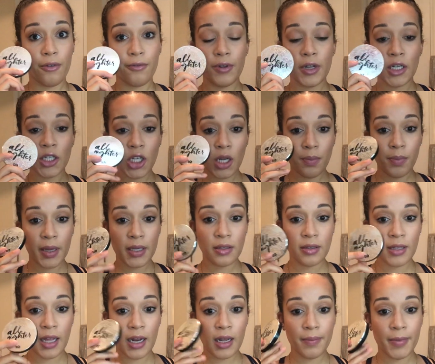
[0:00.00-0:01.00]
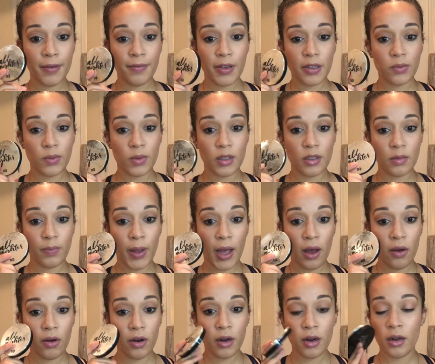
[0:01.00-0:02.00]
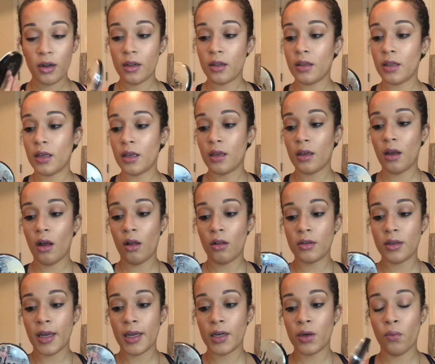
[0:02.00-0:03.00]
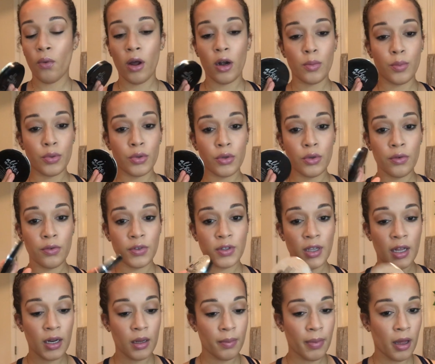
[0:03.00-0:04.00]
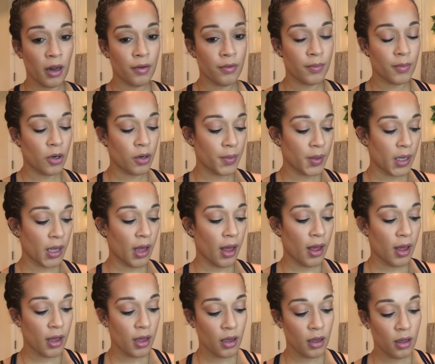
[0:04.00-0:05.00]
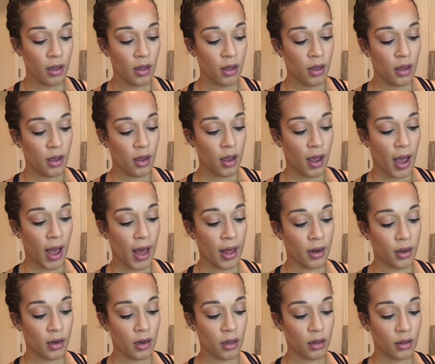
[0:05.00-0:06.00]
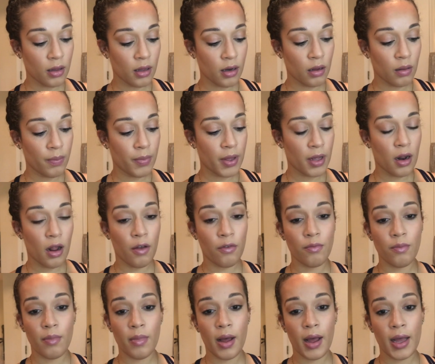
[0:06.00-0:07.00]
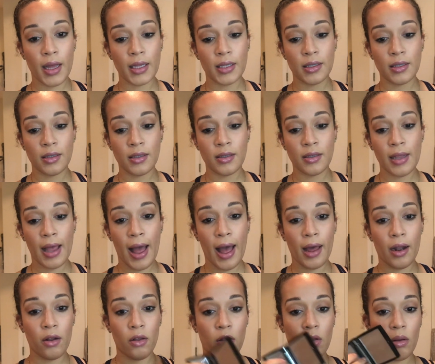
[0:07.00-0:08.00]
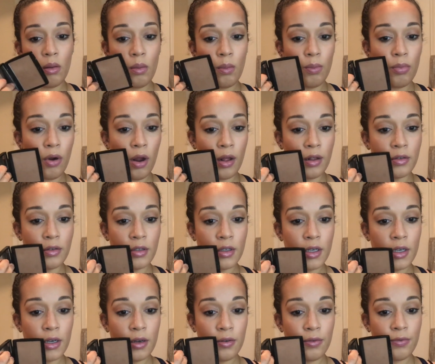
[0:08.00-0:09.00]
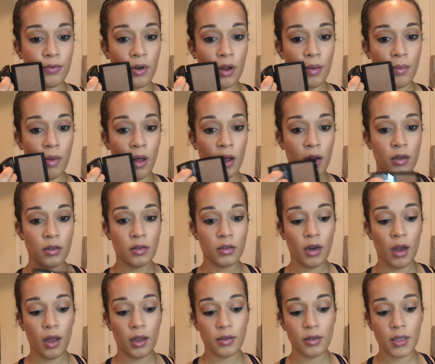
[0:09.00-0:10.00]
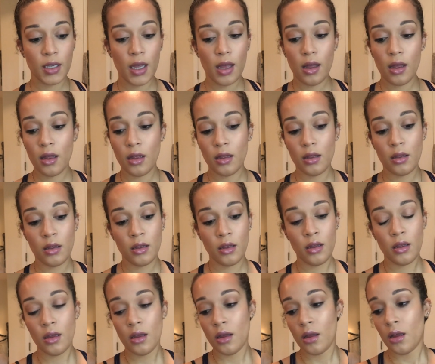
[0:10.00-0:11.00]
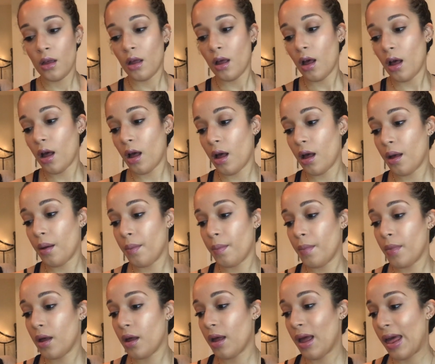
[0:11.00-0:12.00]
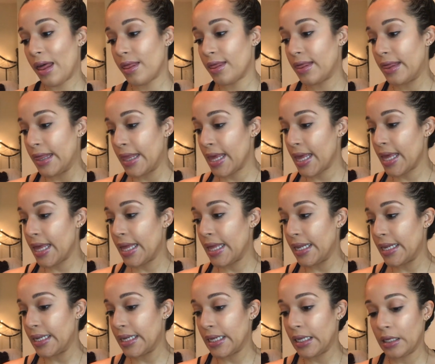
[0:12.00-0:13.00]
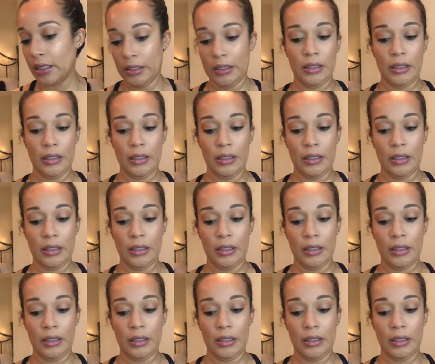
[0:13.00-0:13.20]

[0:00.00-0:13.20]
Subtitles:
finish up by setting my face with this powder, the All Nighter Waterproof Setting Powder from Urban Decay. Added a little bit of my Saddle Bronzer from Anastasia. And then,